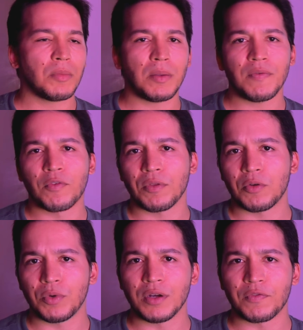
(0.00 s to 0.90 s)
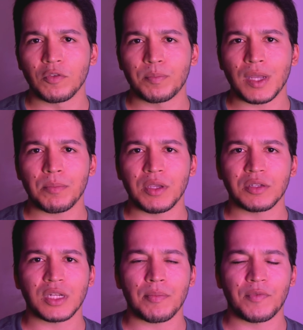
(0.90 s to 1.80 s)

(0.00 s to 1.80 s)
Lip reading: maybe for the rear foot pad, because I'm